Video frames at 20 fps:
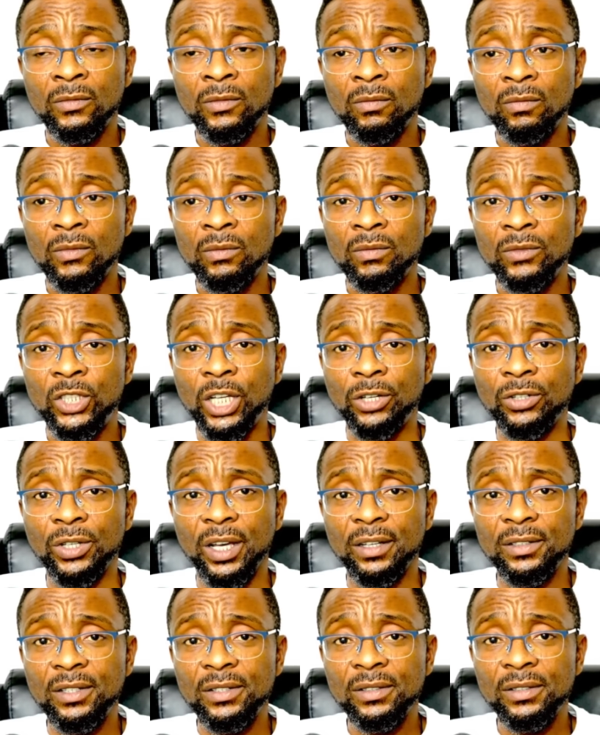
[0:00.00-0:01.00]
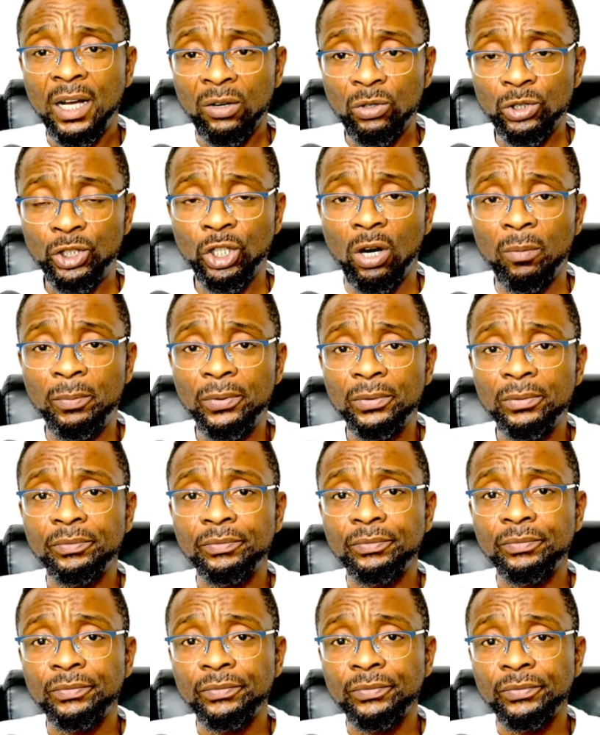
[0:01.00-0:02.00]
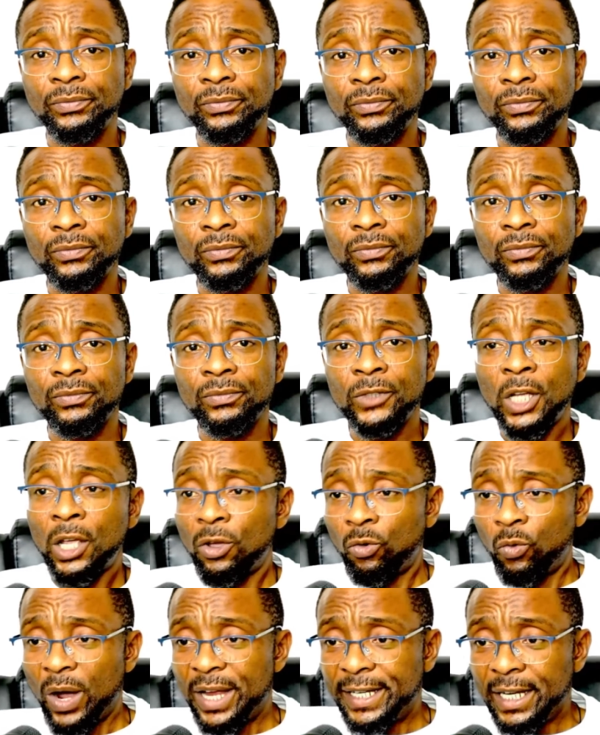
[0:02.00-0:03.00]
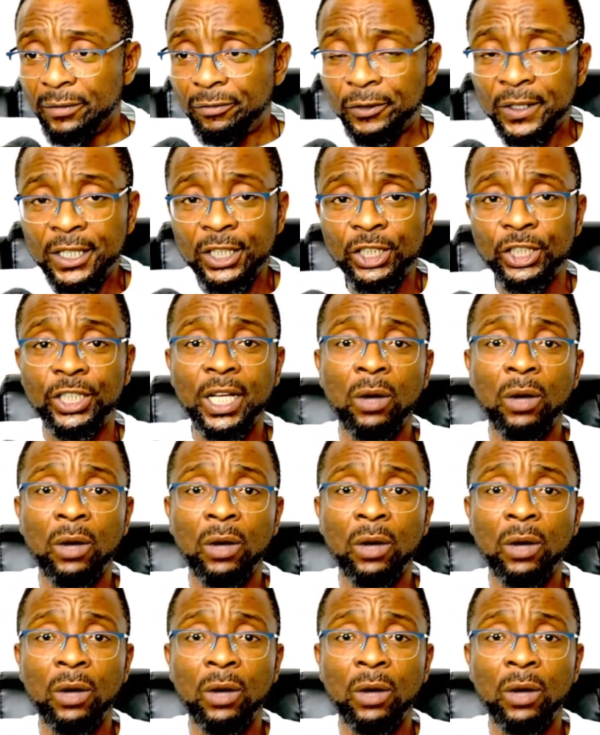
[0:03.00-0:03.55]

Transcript: Sure you get a good chop. When they finish there,